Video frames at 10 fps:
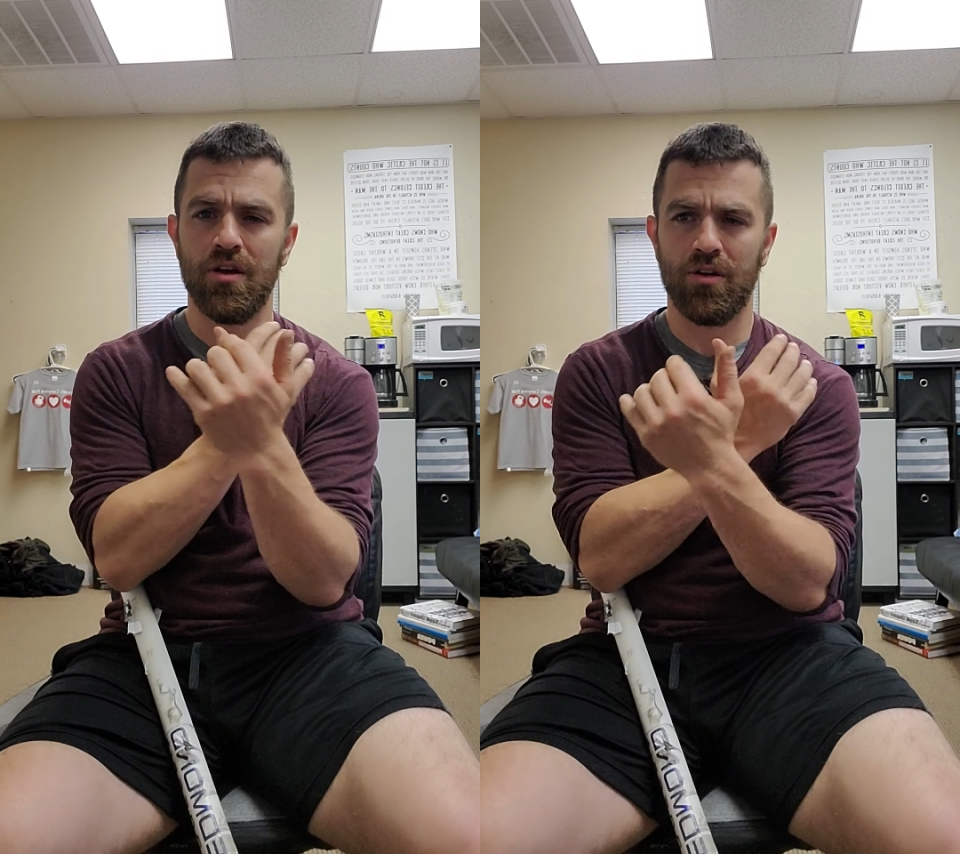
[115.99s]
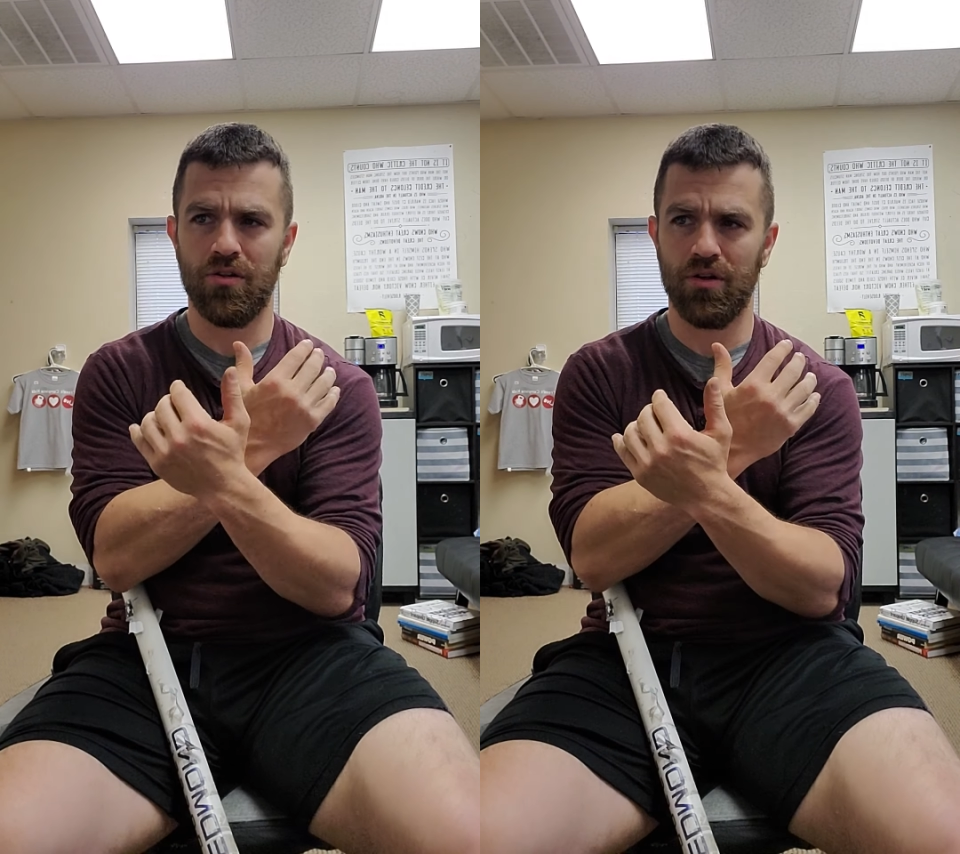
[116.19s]

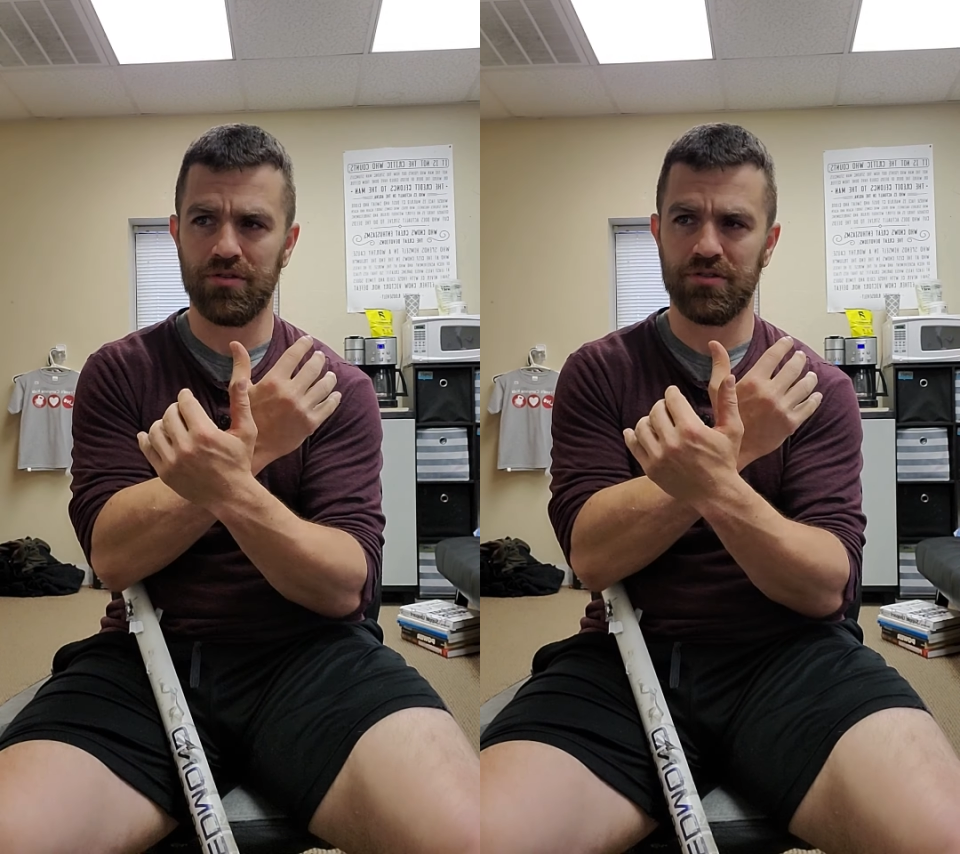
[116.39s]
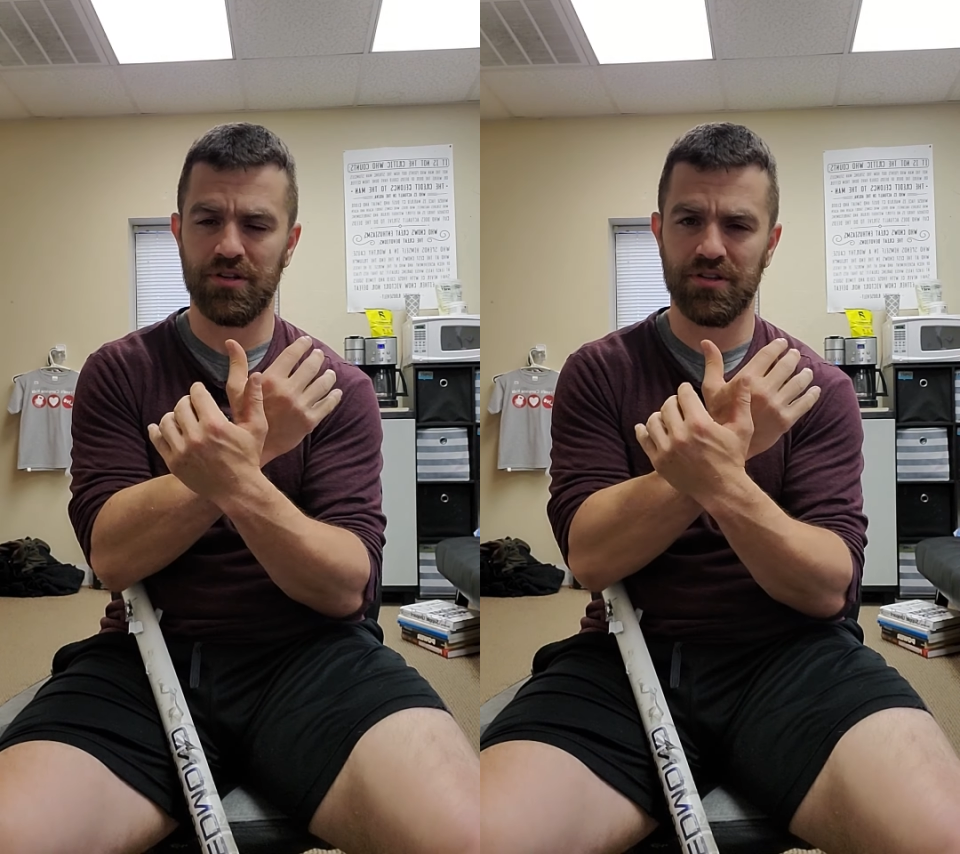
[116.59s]

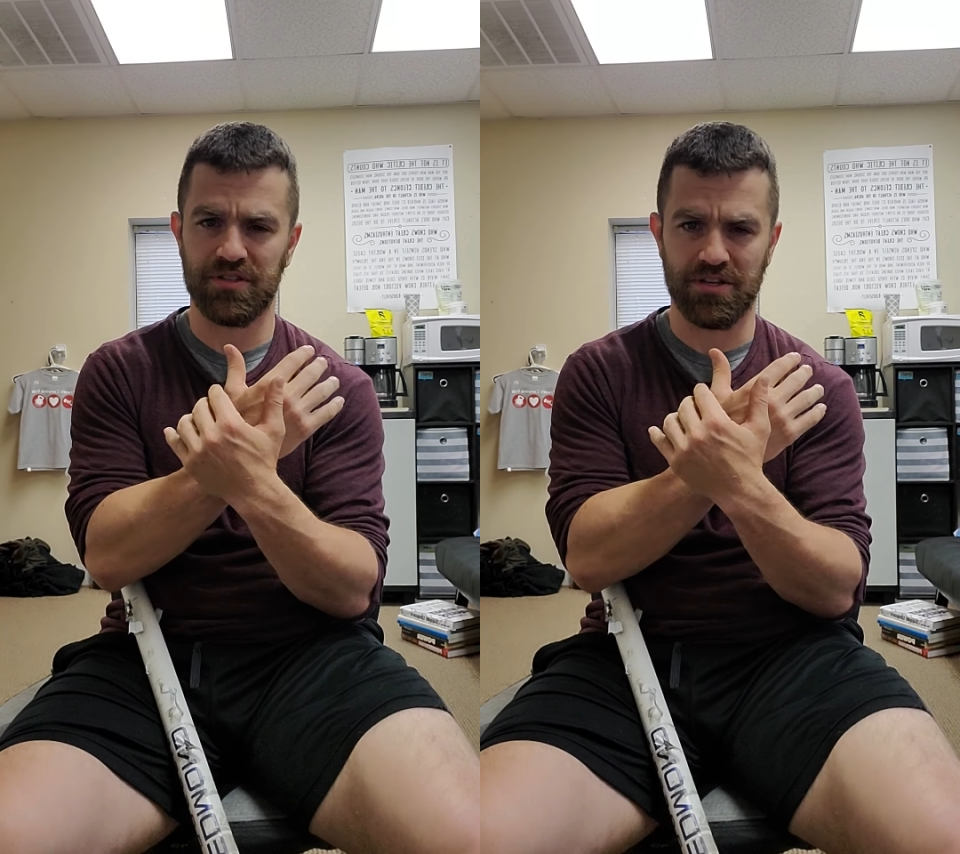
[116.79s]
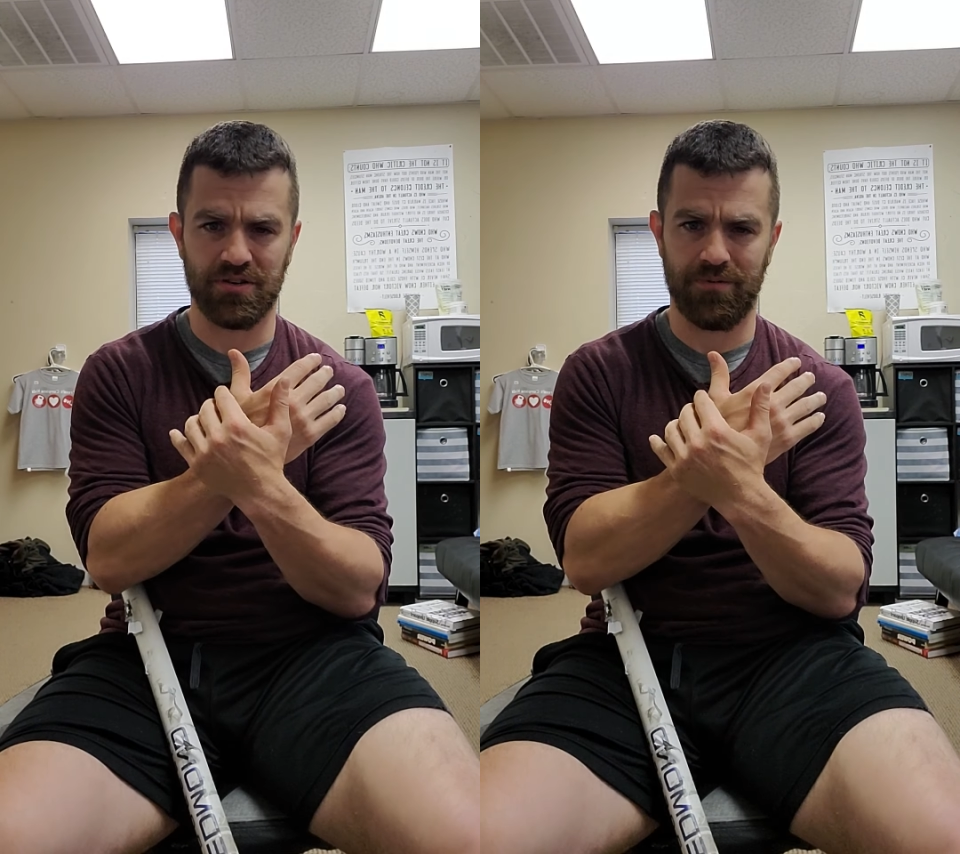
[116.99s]
close to the
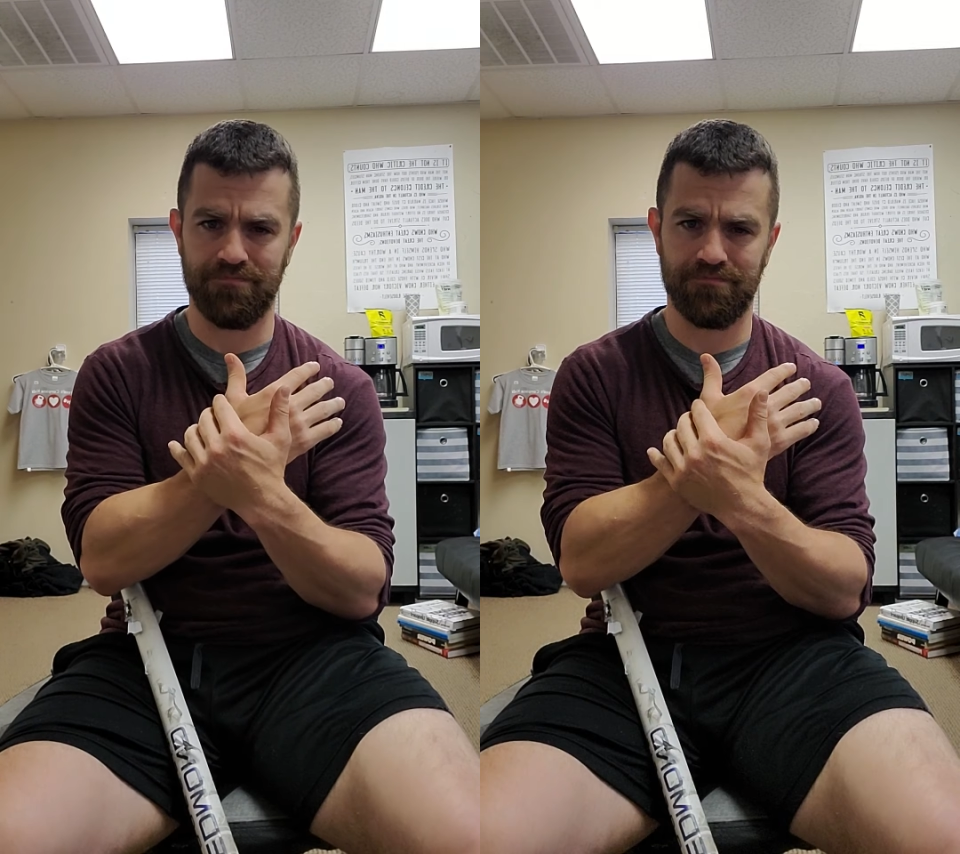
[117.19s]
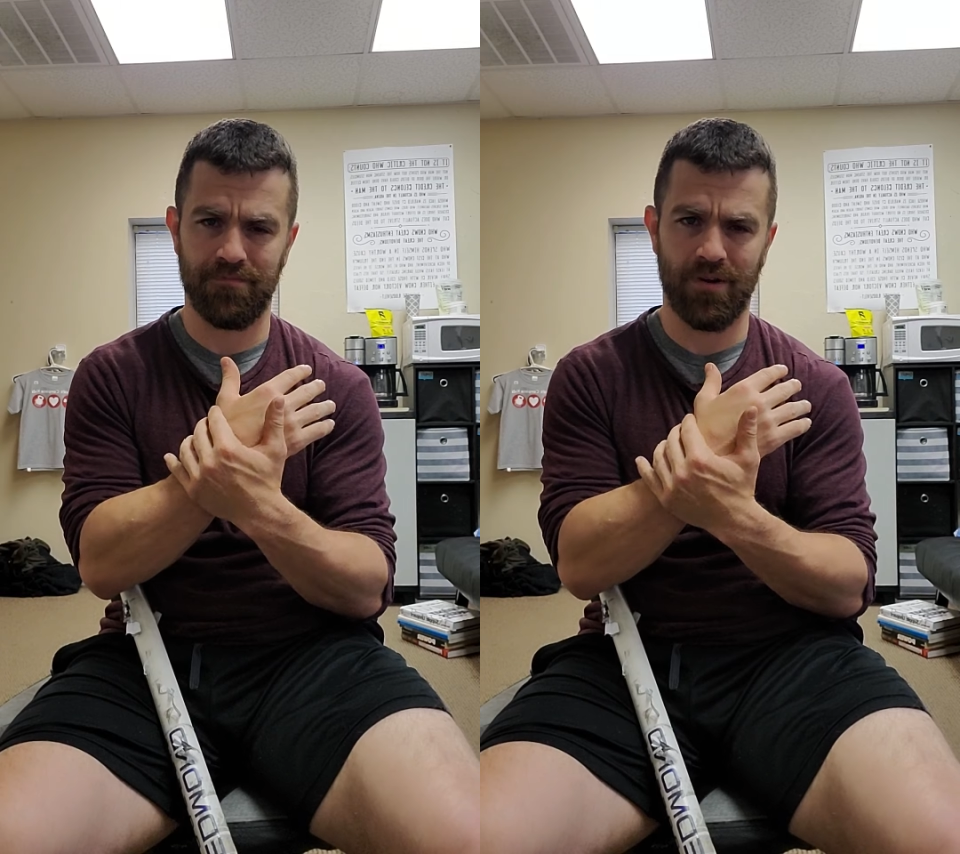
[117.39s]
center.
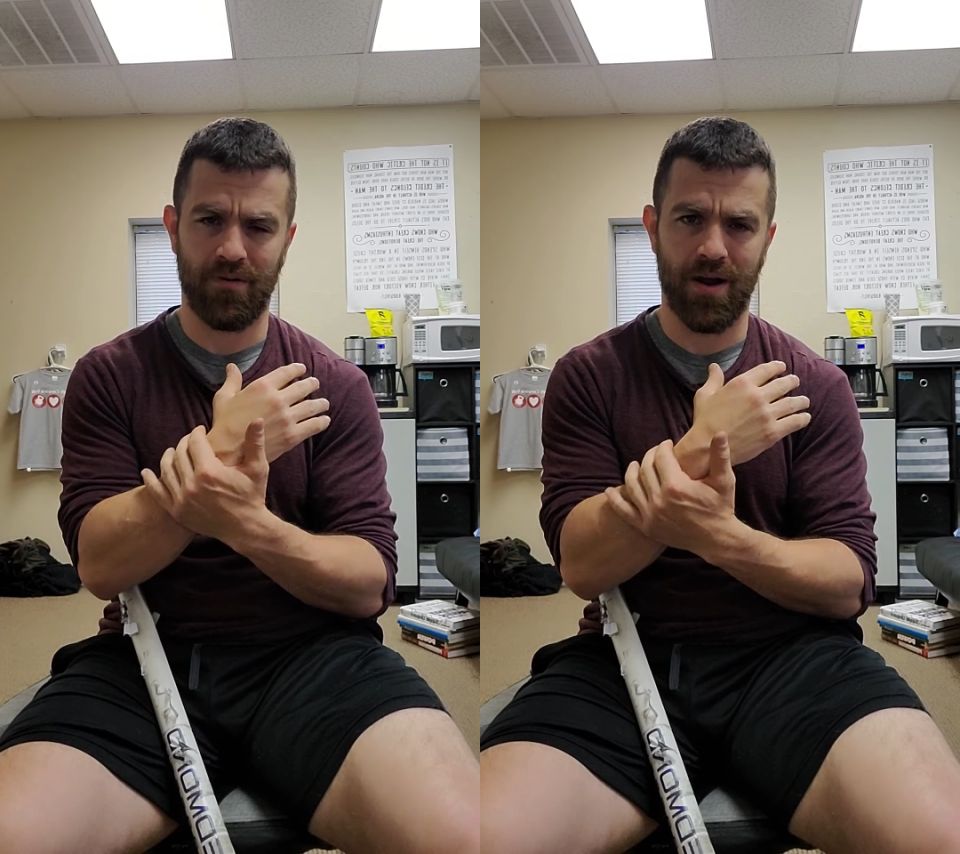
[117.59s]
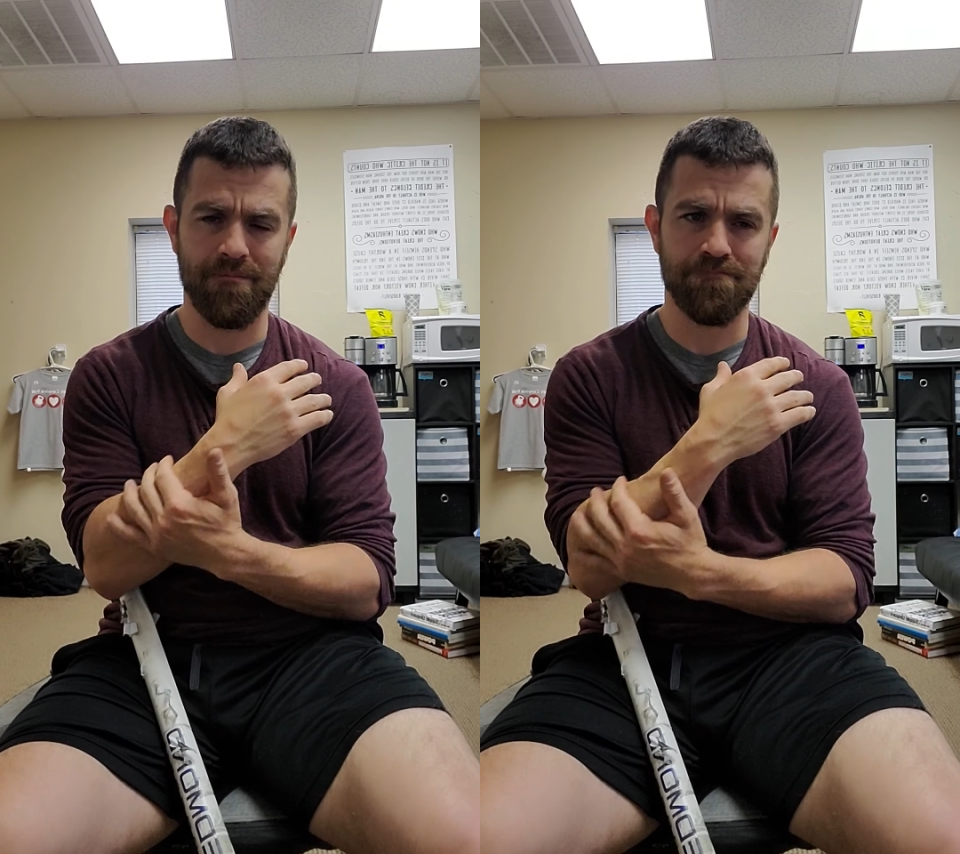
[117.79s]
All
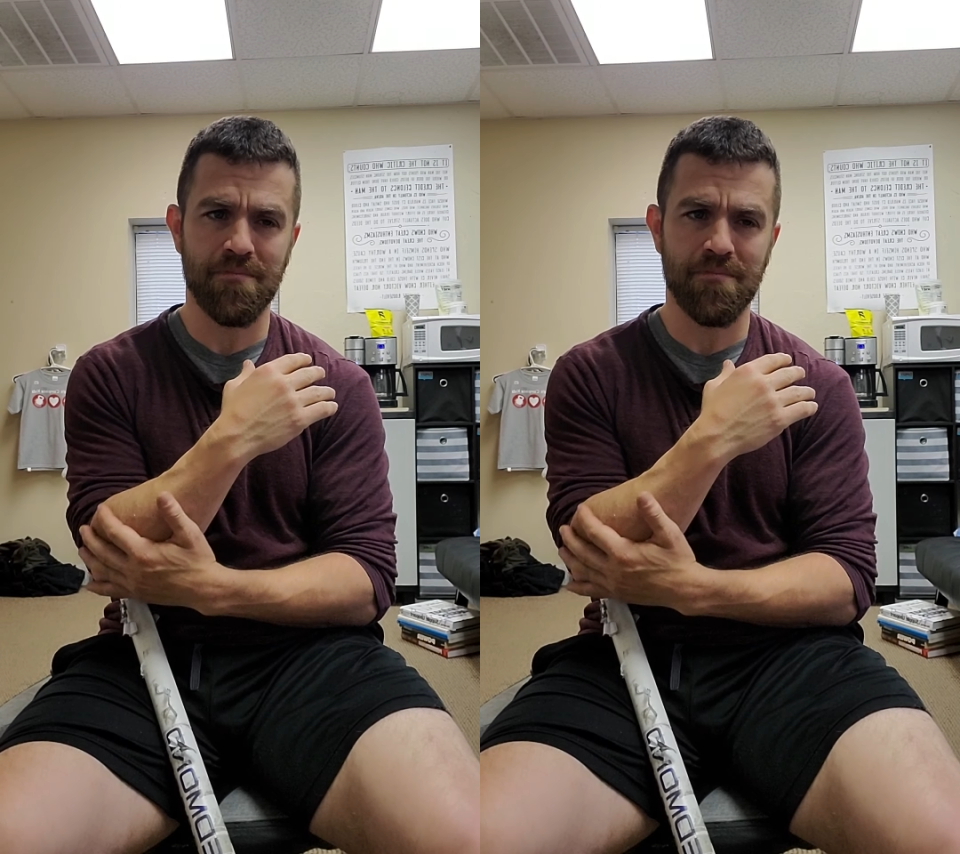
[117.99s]
right.